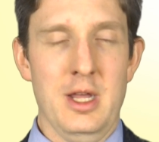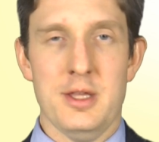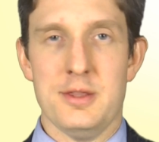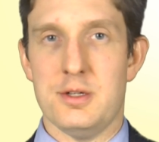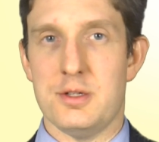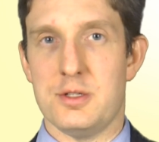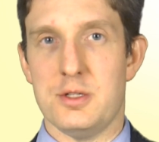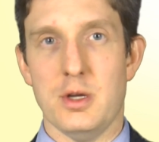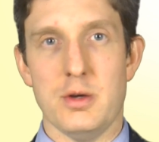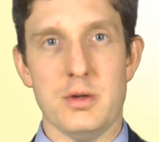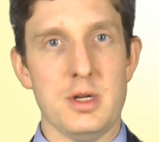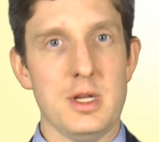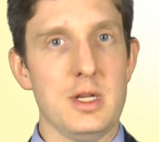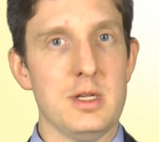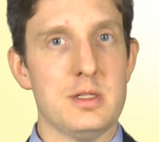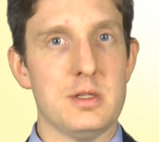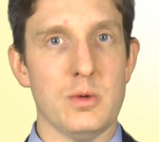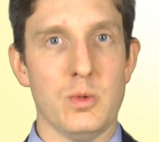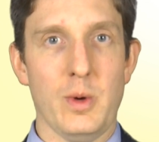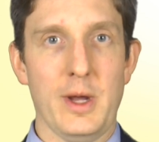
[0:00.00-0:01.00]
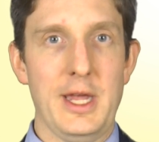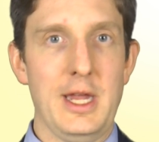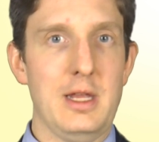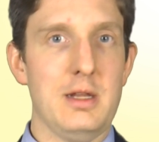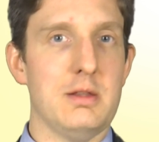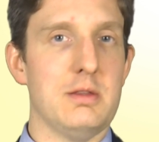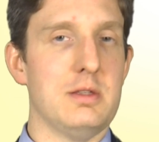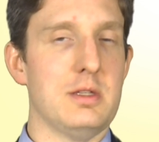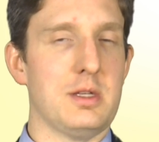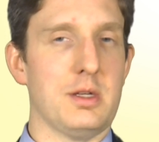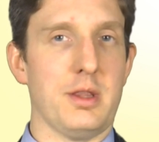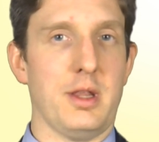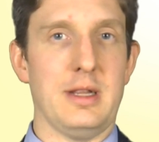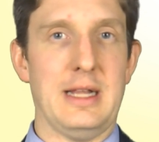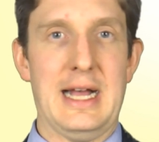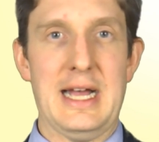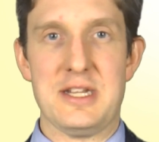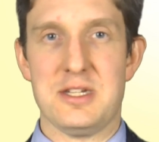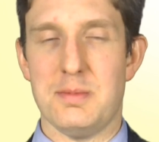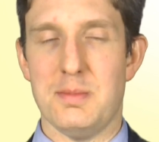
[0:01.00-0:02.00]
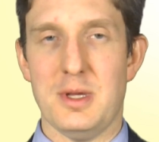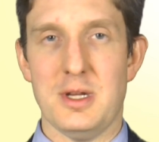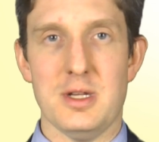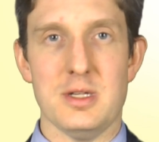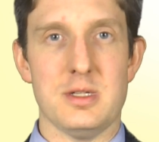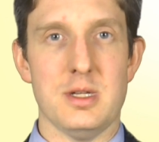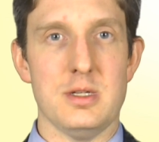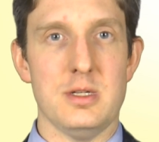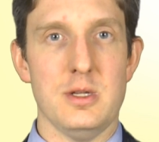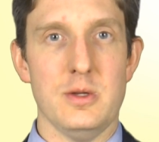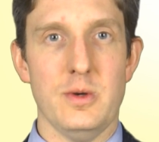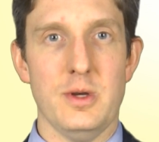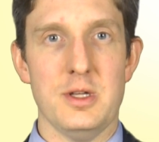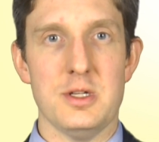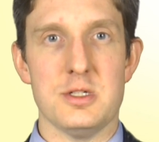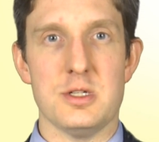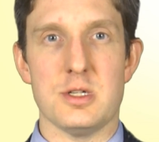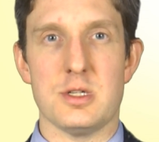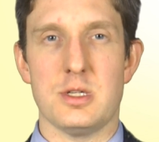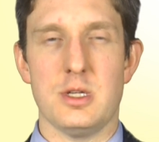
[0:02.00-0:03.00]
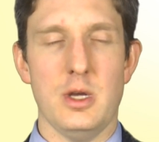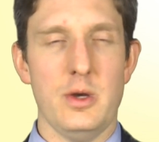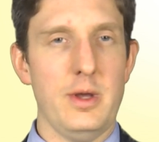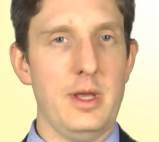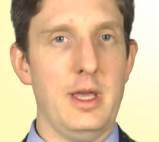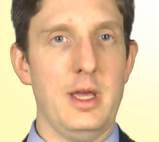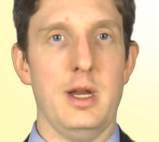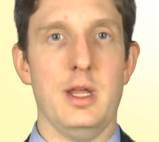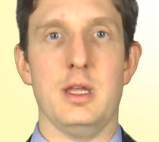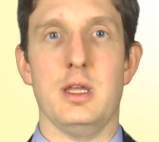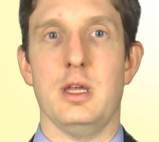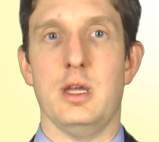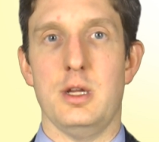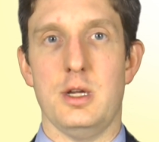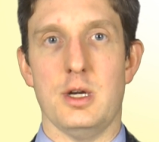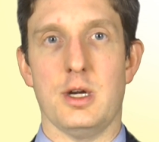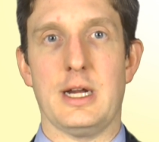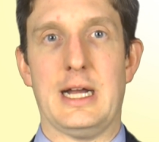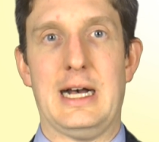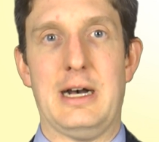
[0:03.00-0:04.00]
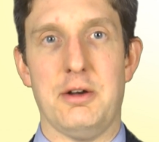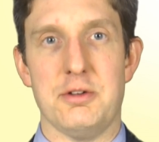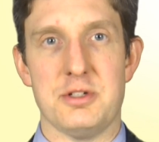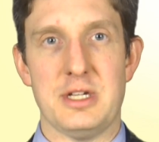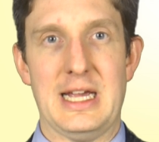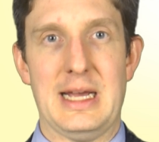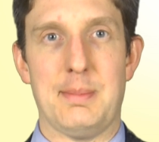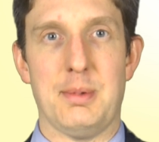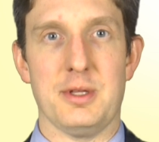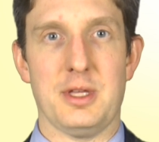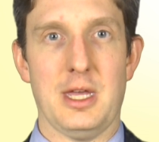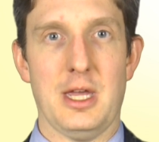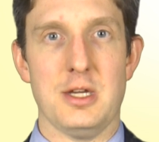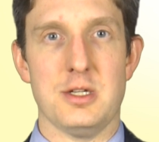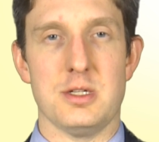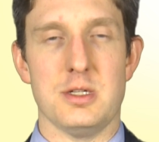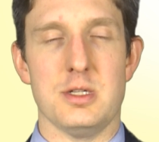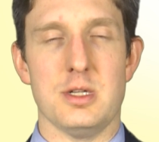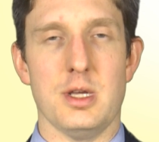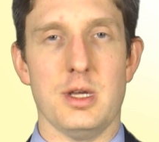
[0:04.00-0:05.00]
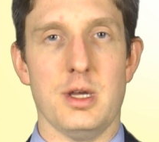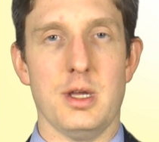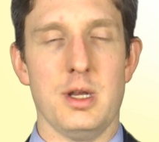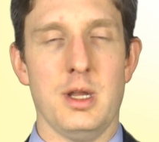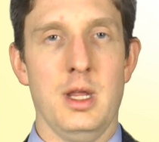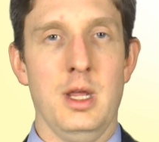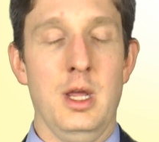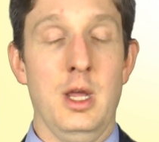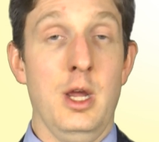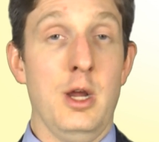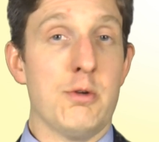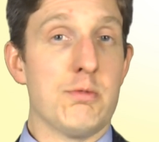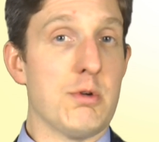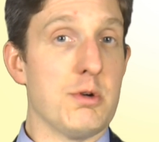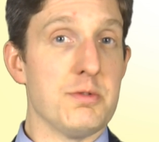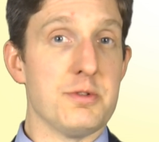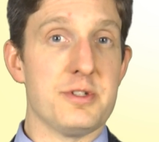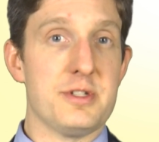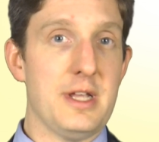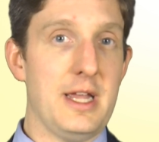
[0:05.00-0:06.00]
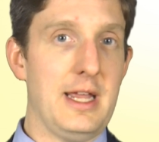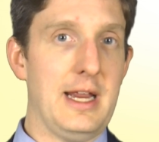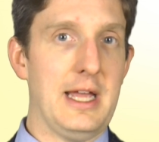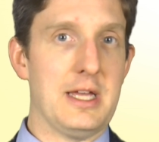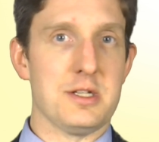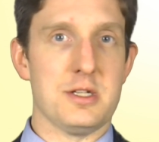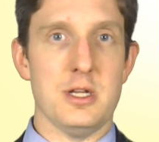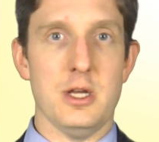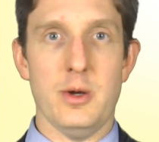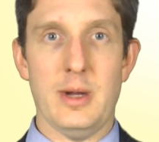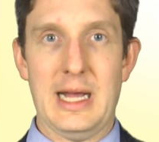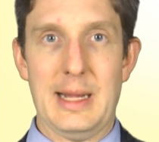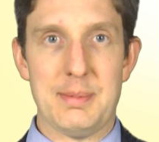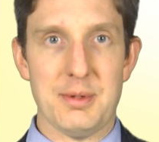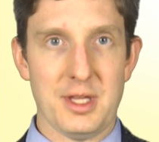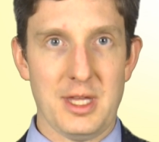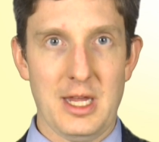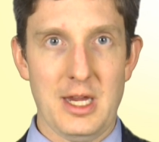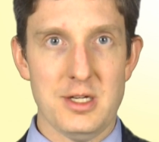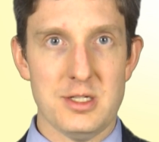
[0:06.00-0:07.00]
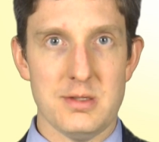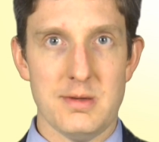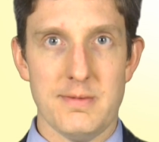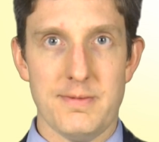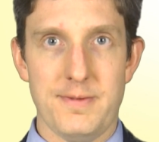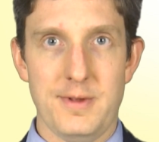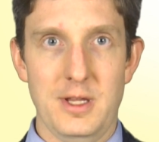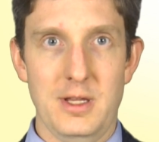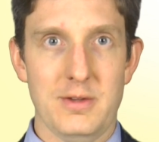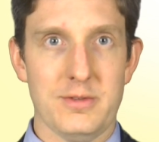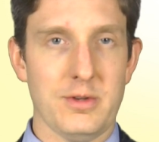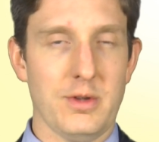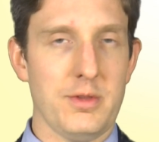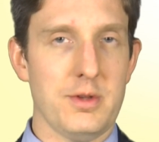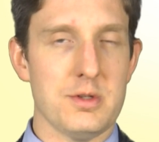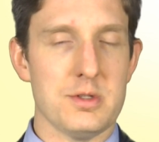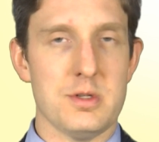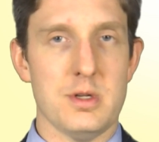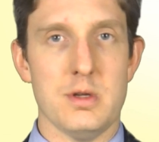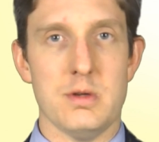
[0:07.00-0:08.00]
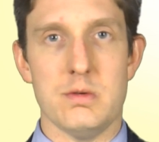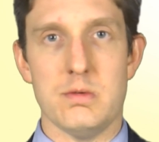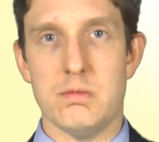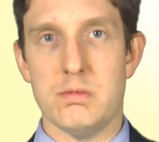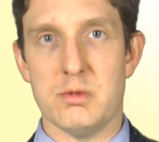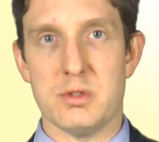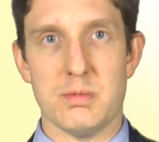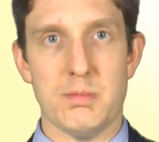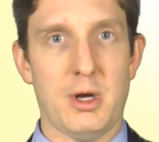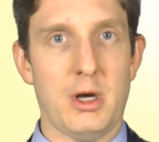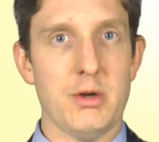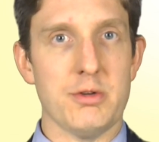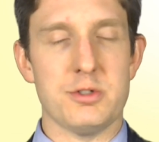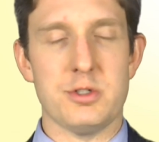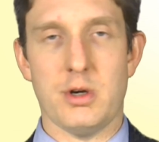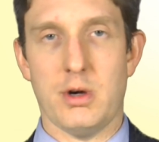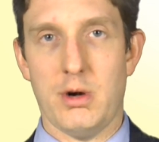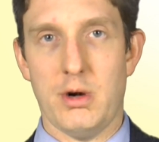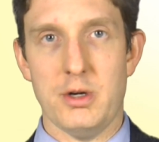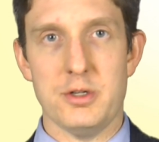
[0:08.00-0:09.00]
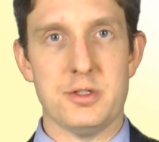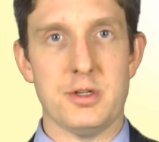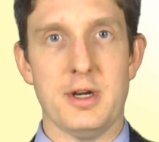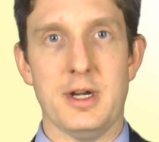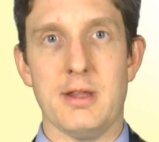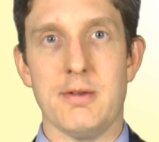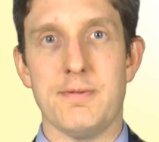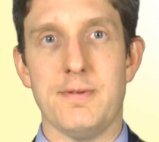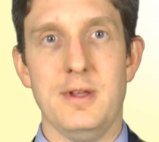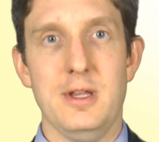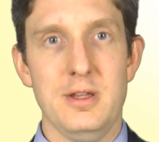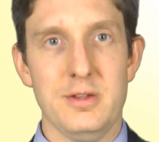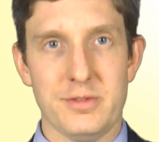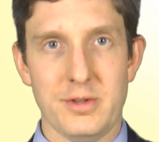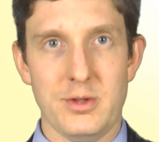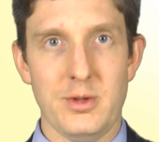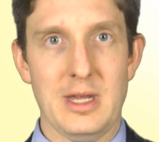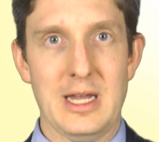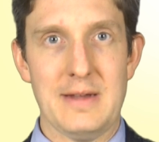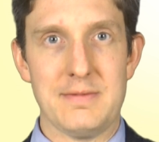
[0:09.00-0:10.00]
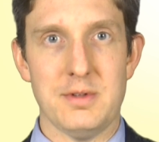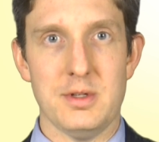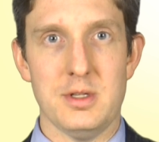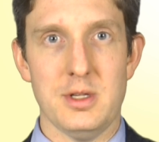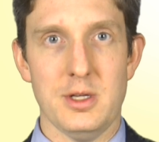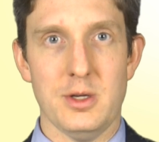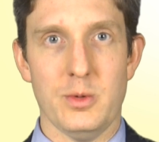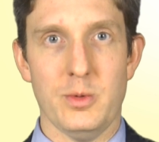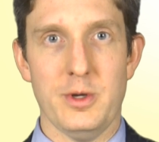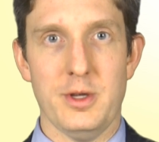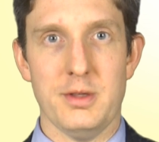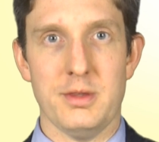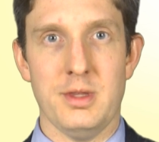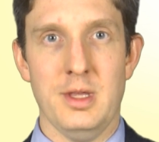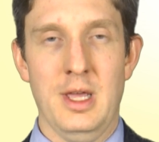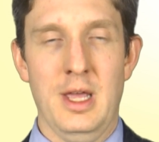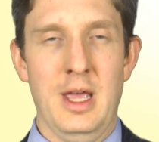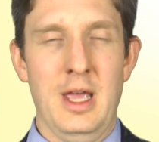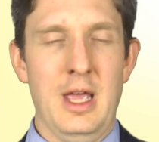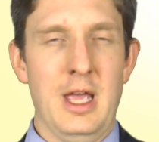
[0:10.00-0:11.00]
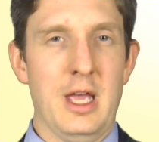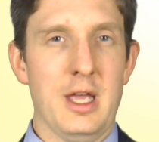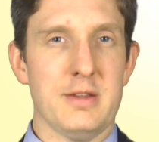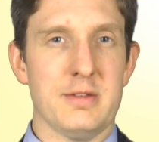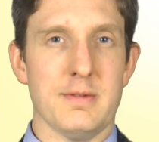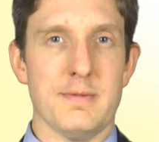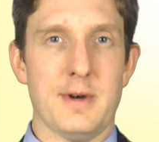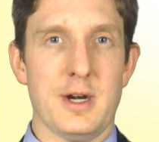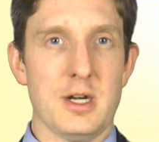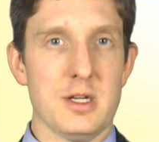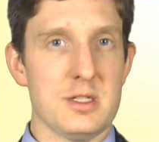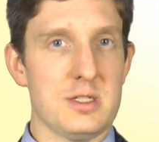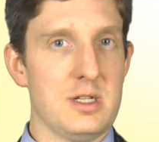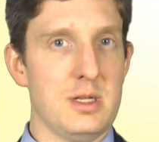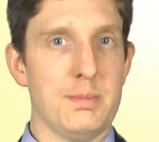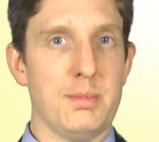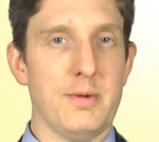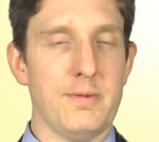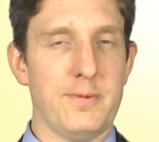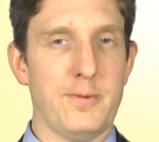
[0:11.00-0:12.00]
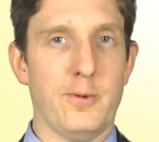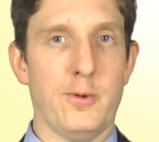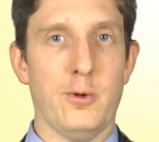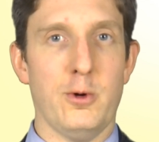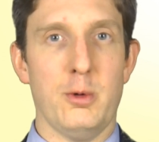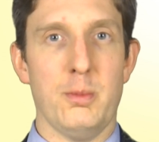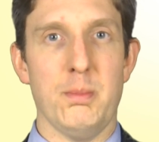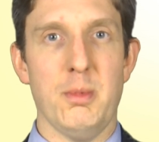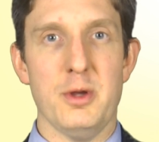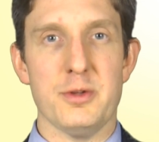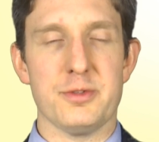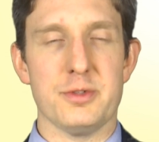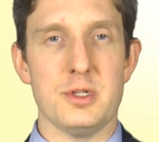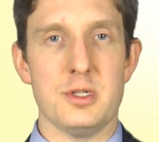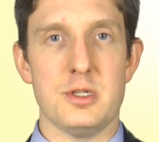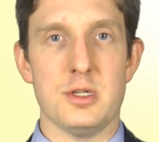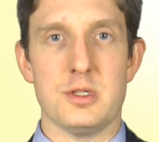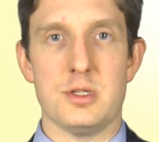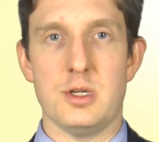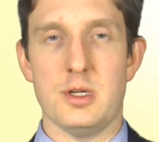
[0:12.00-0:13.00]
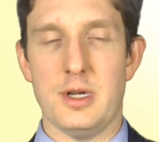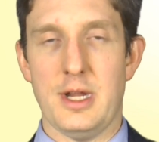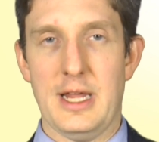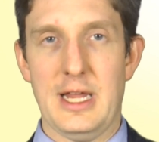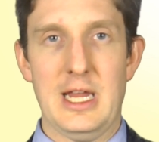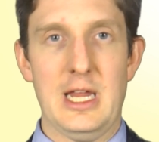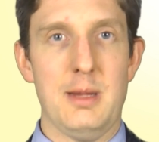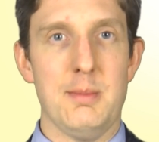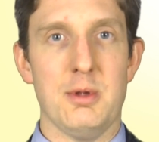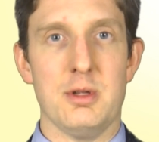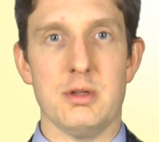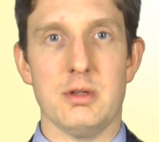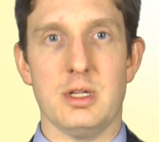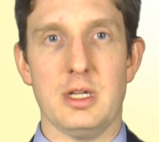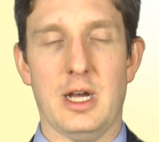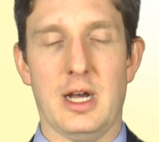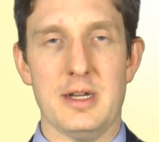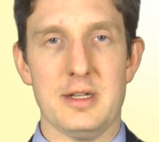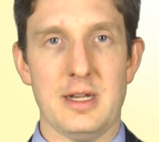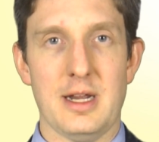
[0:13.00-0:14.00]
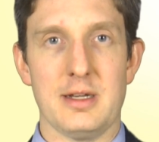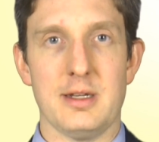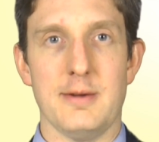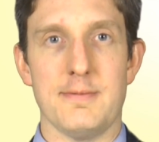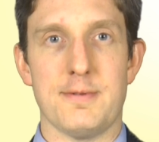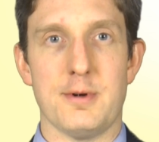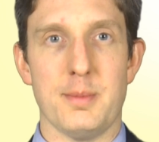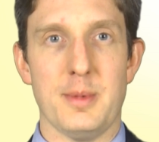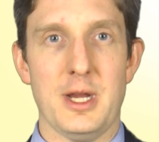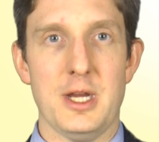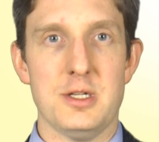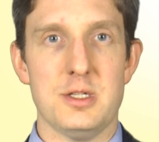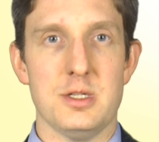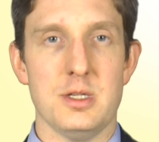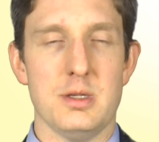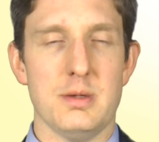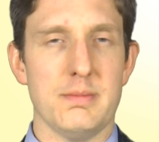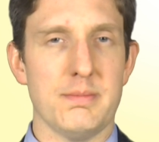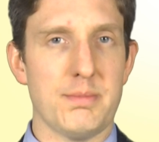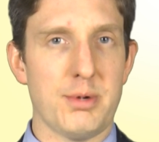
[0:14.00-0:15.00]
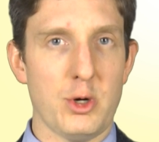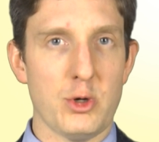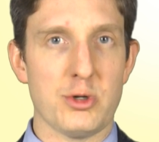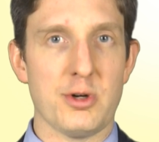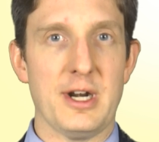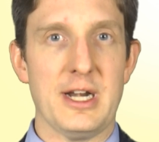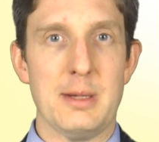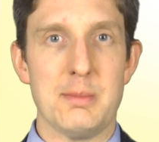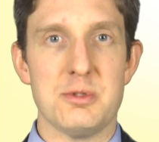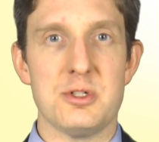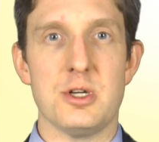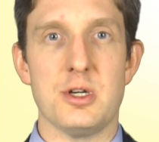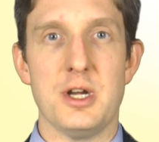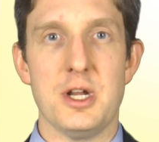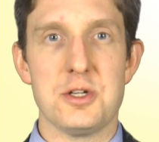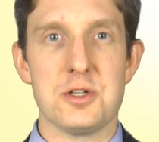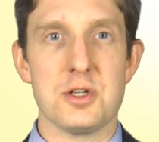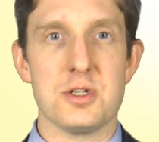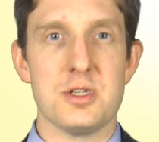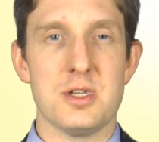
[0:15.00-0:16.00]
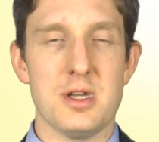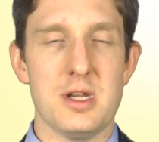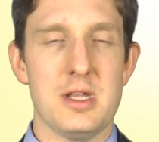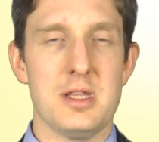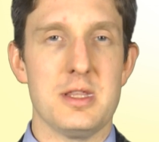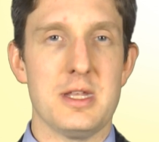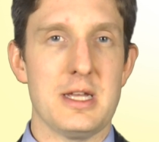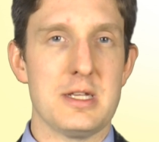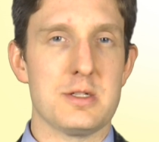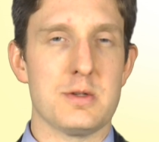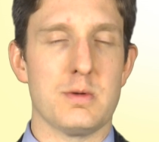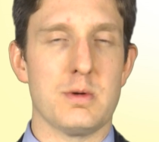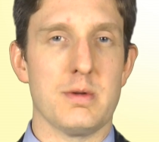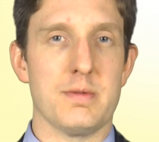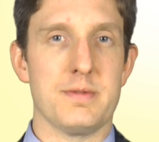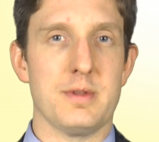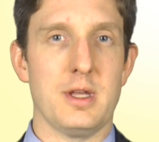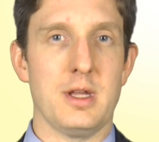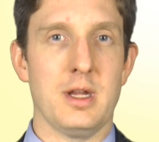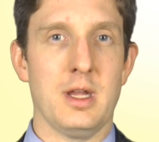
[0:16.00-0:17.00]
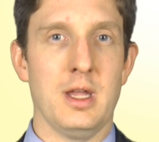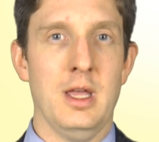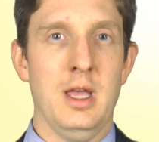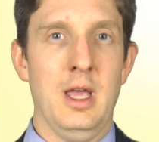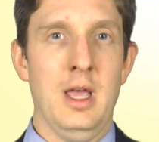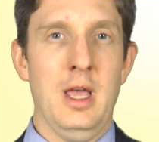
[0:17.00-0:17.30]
There's no need to wait until the last minute to do it. Just go ahead and get your college application done. Roane State has no application fee, so there's no small charge or any fees that you have to deal with. It's a very simple form, mostly just your name and contact information, programs you're interested in, that sort of thing.